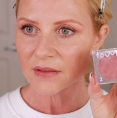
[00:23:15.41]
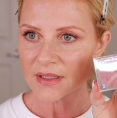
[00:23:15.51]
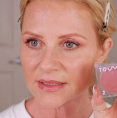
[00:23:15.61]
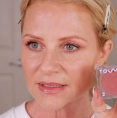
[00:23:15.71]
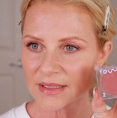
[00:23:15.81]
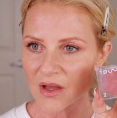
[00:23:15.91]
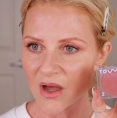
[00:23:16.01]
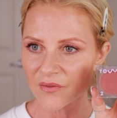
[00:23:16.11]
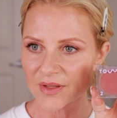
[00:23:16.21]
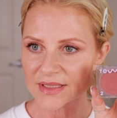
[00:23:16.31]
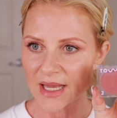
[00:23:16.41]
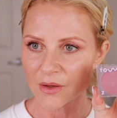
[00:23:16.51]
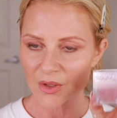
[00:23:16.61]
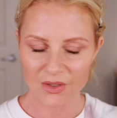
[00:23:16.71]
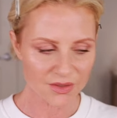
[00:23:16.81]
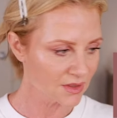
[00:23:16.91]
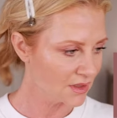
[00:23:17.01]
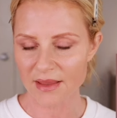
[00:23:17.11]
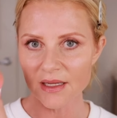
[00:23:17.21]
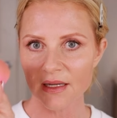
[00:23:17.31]
This is an office hours.
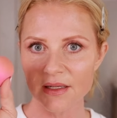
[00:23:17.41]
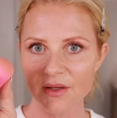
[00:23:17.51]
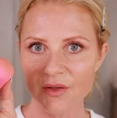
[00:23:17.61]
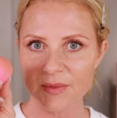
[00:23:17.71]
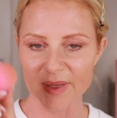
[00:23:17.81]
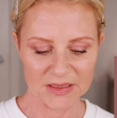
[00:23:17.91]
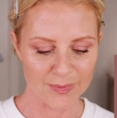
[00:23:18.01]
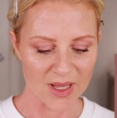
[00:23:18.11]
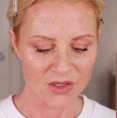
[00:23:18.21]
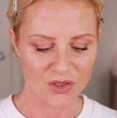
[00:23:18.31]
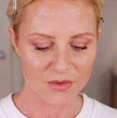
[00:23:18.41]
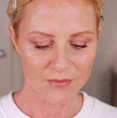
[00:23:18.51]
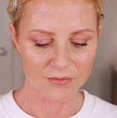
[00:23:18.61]
I think I'm going to use my sponge.